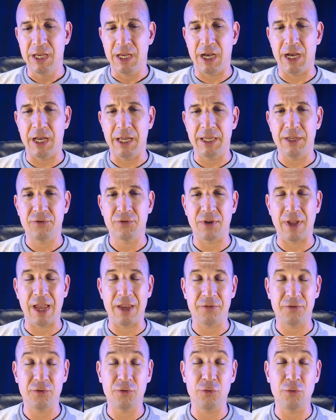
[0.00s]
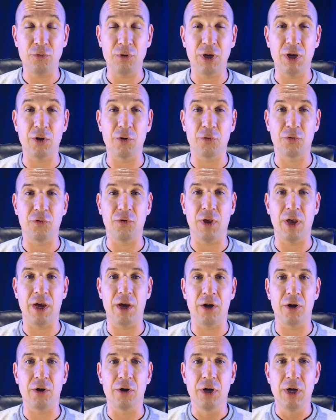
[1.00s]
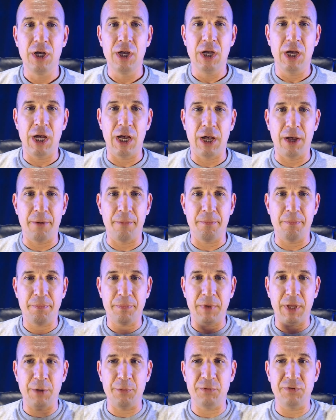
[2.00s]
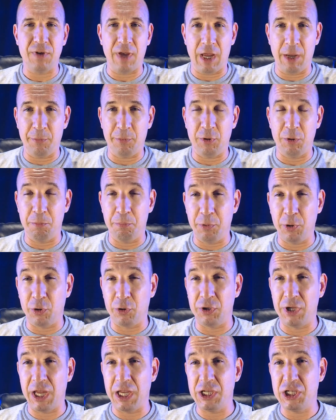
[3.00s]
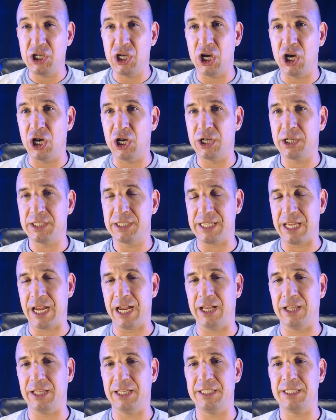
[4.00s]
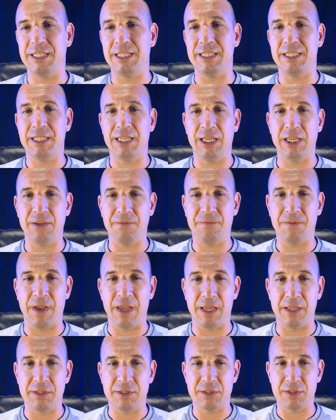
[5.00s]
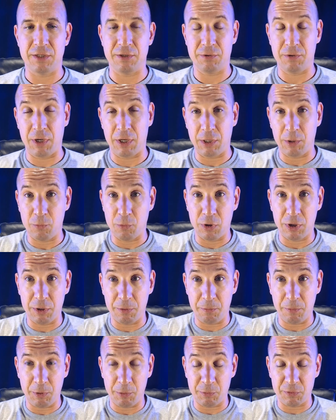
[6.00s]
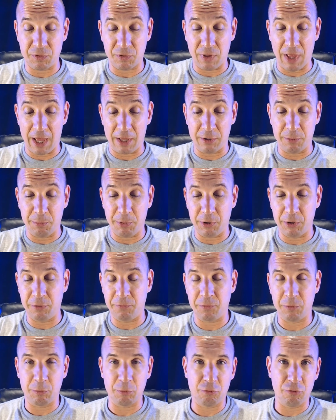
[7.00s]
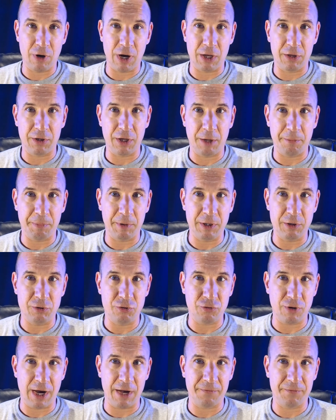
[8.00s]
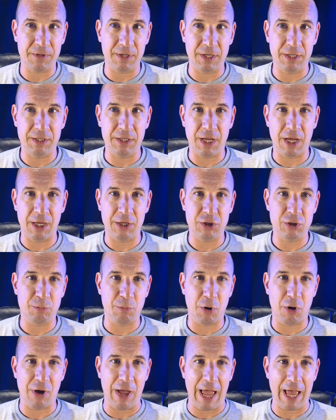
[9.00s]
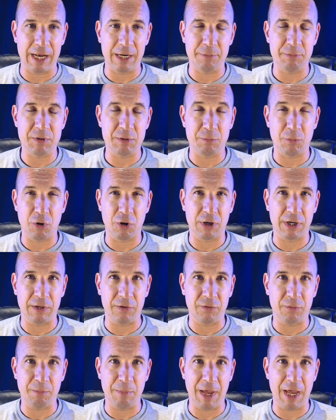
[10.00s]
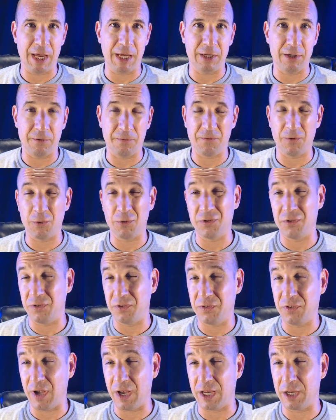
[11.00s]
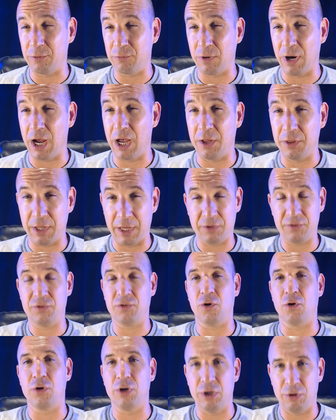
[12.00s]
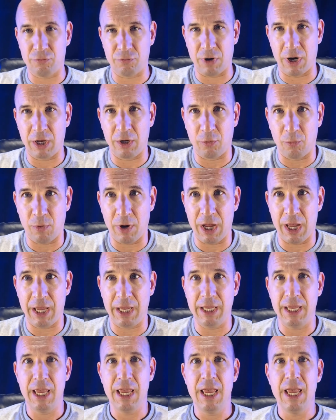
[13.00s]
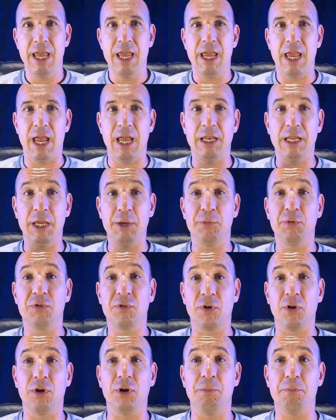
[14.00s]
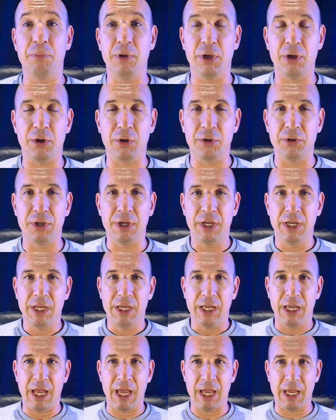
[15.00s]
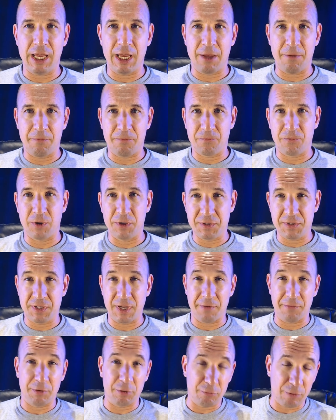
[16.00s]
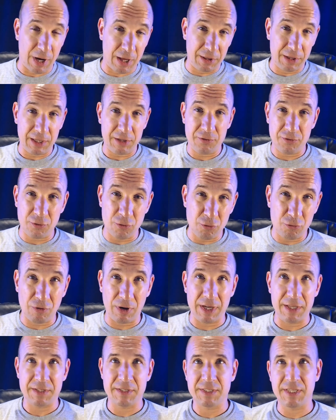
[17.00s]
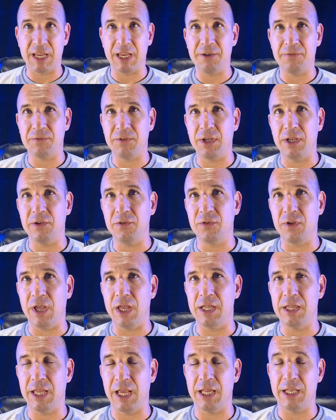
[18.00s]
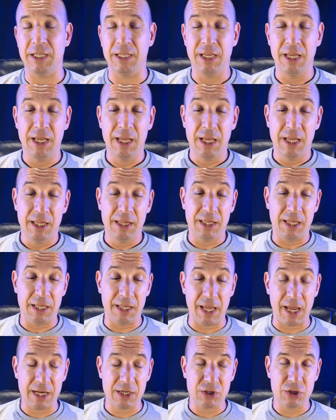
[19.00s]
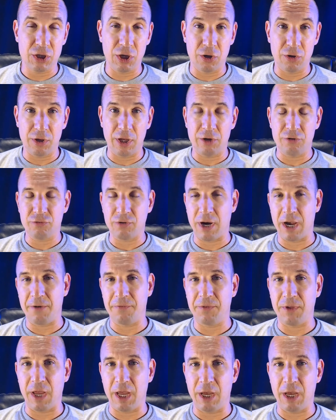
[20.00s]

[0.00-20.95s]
His last 2 years there, he was able to build a young, talented defense, and he was allowed to build it from the ground up. He drafted Jamal Adams and Marcus May in the first and second round. They started right away, and he was going to build a front seven around these two great safeties. And then the next year, they draft a